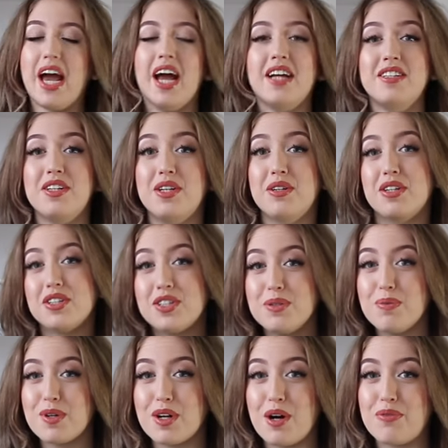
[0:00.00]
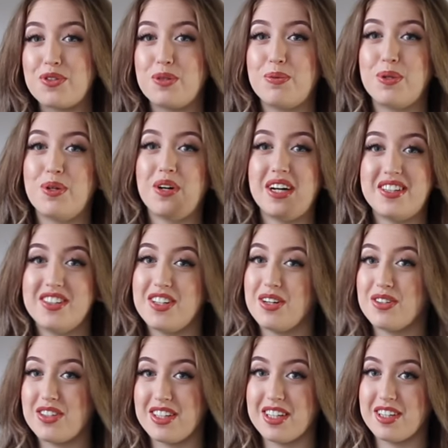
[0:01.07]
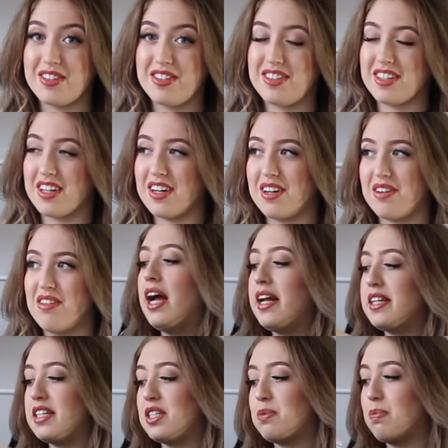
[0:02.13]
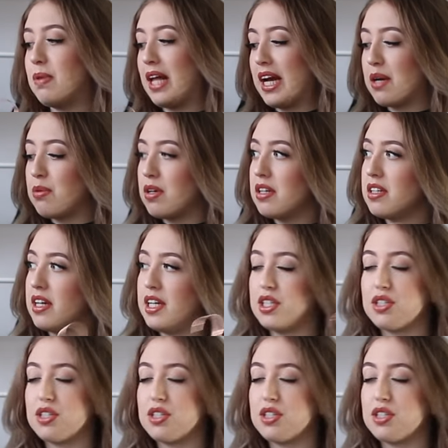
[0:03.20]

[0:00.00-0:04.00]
and you're super comfortable and totally good to go. And this black one